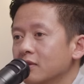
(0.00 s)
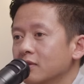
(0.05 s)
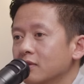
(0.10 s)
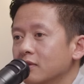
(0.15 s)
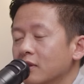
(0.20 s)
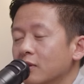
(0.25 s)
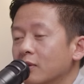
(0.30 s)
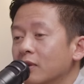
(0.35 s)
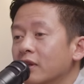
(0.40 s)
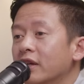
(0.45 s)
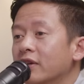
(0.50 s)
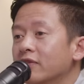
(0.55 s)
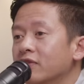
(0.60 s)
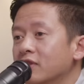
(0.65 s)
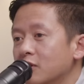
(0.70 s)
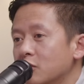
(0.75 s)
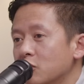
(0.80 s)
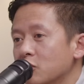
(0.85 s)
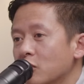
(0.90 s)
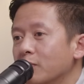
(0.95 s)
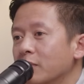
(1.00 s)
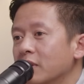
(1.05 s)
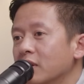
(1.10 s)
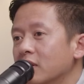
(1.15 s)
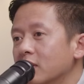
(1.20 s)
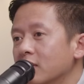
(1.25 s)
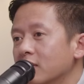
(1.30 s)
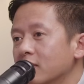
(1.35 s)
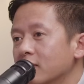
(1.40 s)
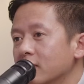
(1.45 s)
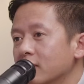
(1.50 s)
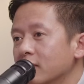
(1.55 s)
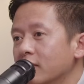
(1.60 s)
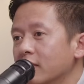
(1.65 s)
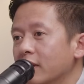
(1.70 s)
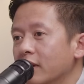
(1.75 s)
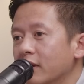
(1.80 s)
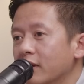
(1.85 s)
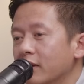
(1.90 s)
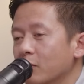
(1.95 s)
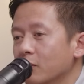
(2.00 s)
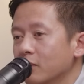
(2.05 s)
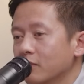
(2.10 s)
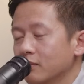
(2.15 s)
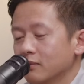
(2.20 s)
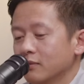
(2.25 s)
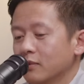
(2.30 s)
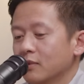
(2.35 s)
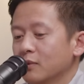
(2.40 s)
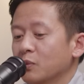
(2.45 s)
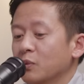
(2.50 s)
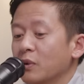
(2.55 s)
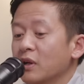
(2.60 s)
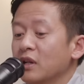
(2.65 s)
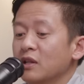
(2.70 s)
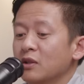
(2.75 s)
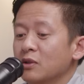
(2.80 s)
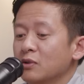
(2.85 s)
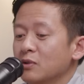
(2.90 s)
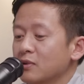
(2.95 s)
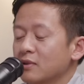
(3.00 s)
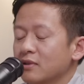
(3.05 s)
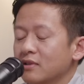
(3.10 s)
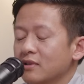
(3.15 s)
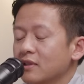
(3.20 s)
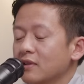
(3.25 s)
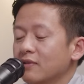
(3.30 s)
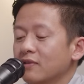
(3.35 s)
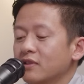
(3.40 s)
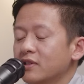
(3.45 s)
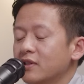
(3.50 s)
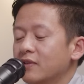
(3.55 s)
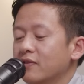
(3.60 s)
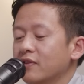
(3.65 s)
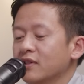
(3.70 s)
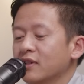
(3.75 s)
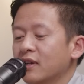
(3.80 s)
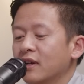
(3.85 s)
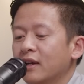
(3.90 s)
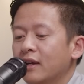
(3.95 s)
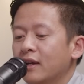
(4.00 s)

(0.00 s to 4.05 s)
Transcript: So they all left their job and they went into civil service.